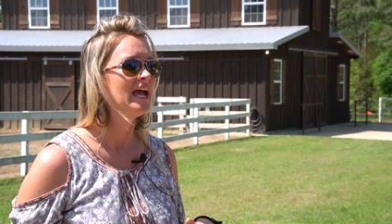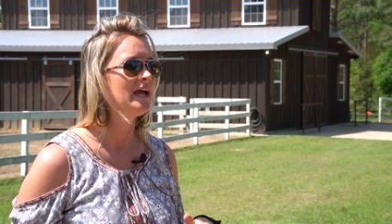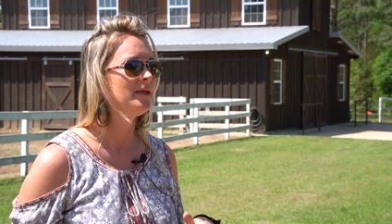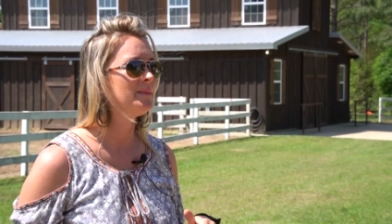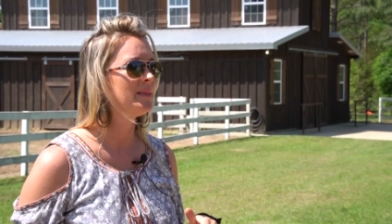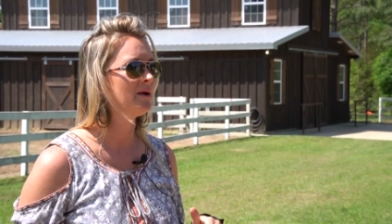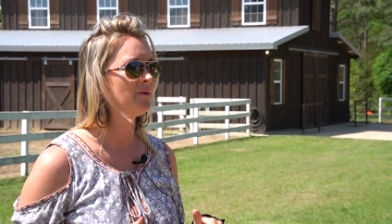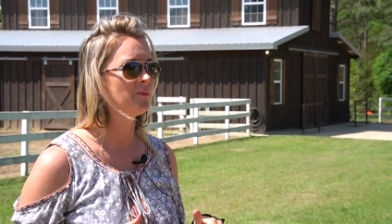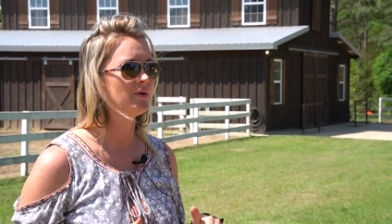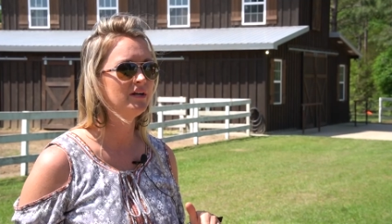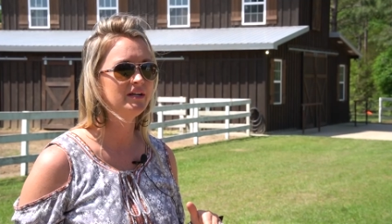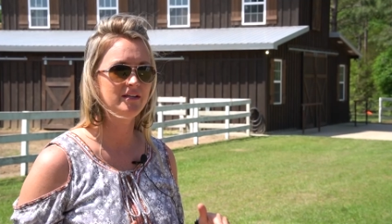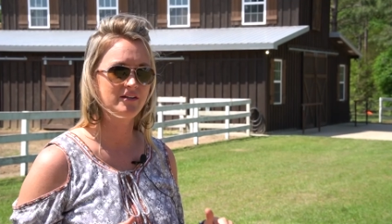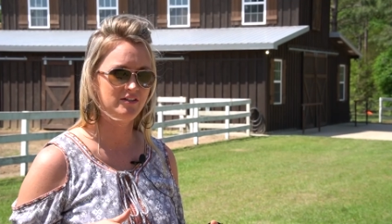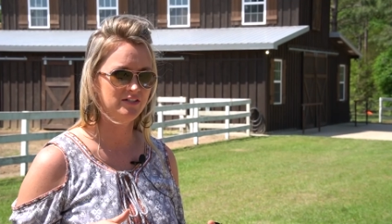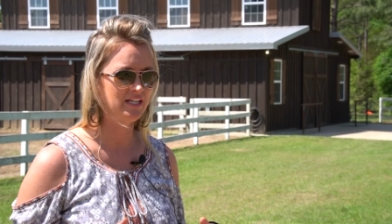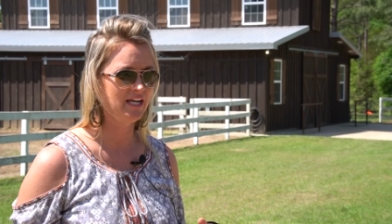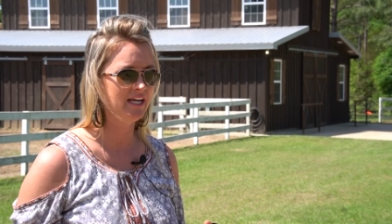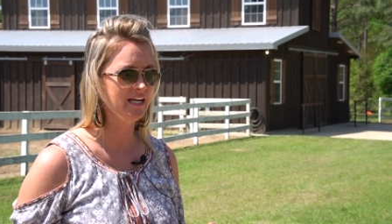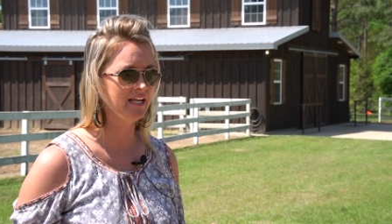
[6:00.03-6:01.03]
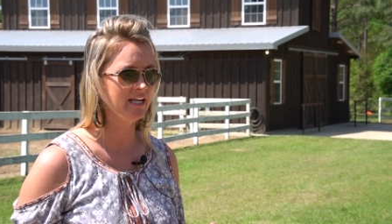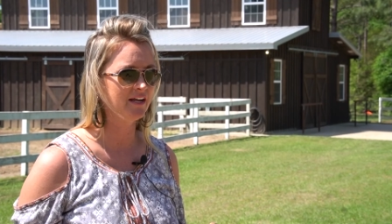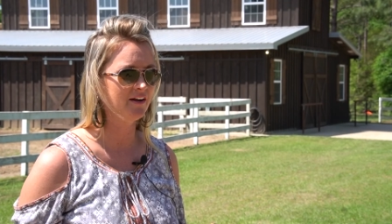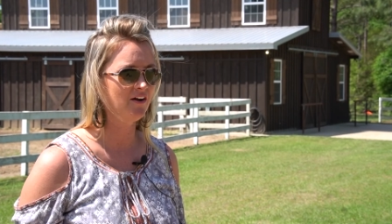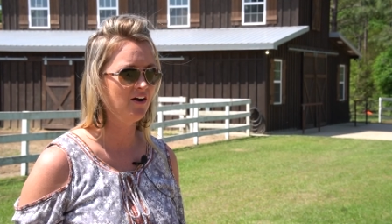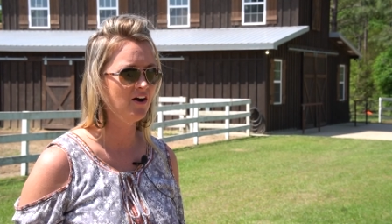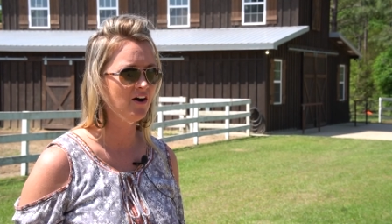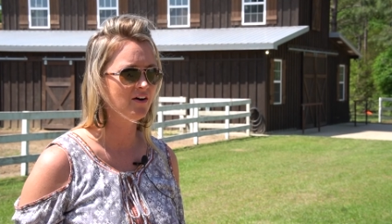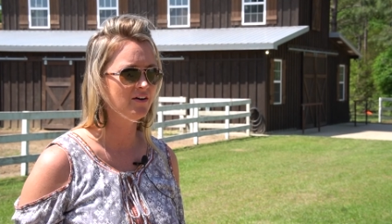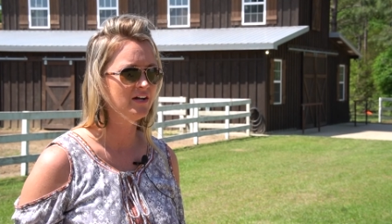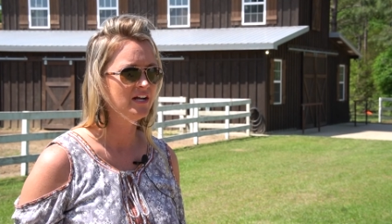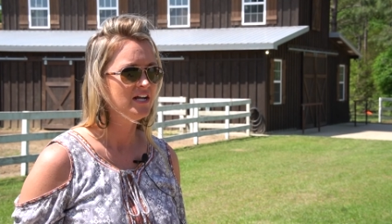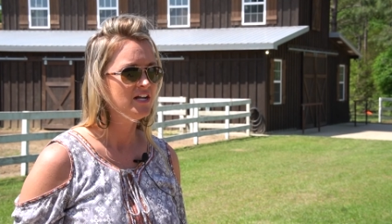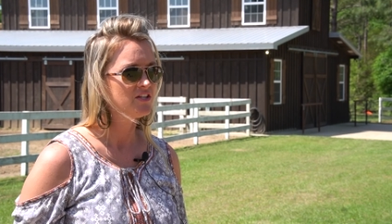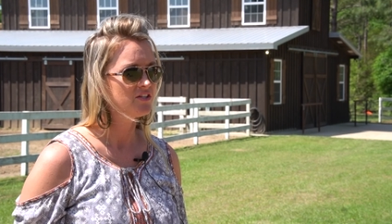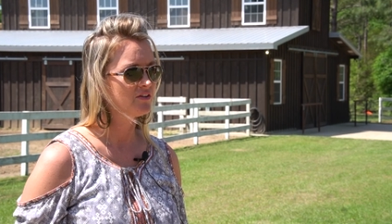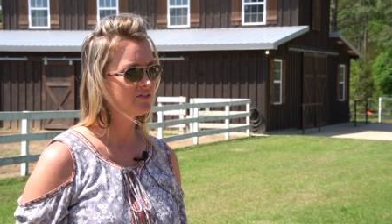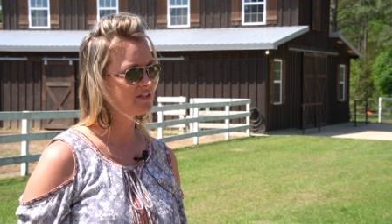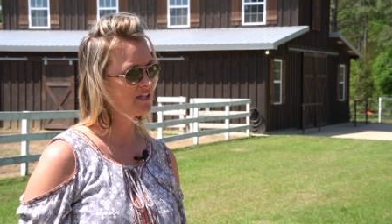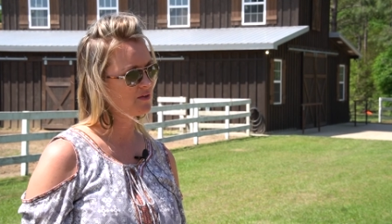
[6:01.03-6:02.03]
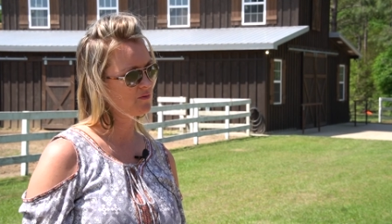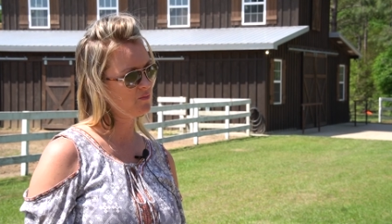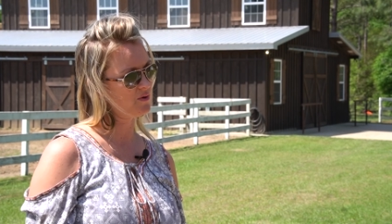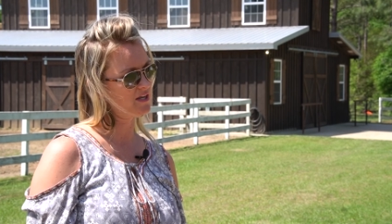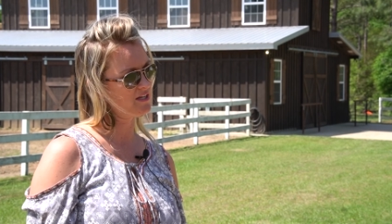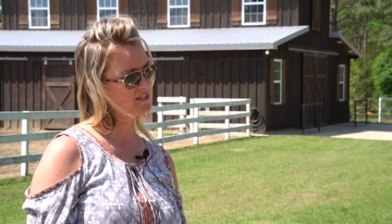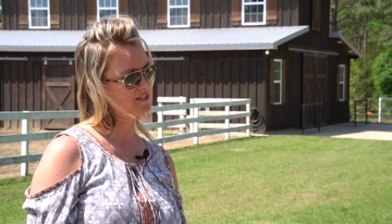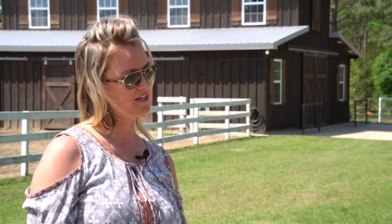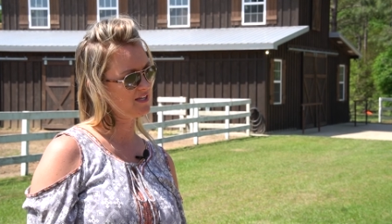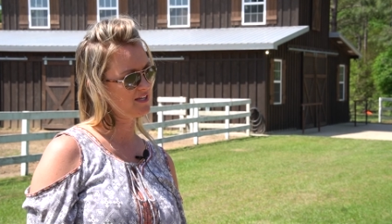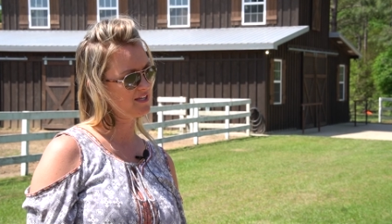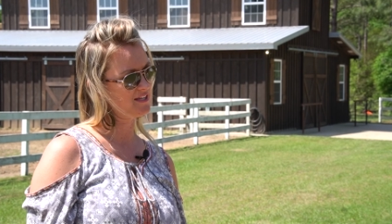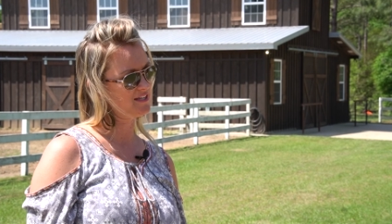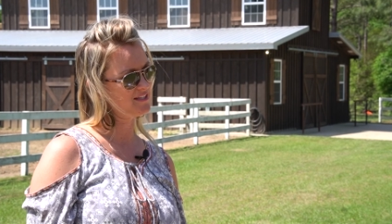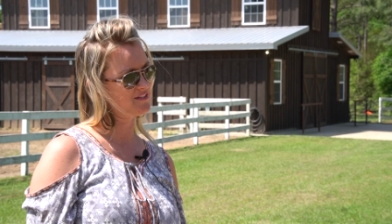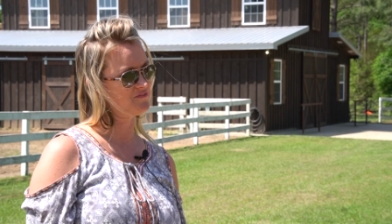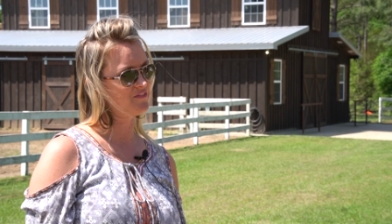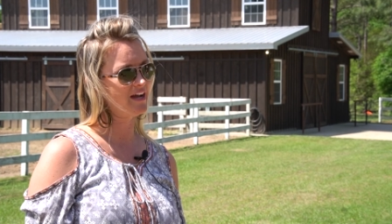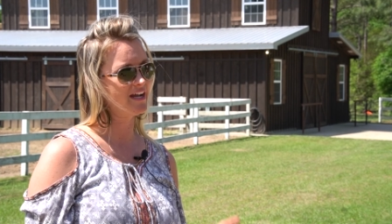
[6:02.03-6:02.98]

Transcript: and they weren't entertaining at all. So I was like, wait a second, if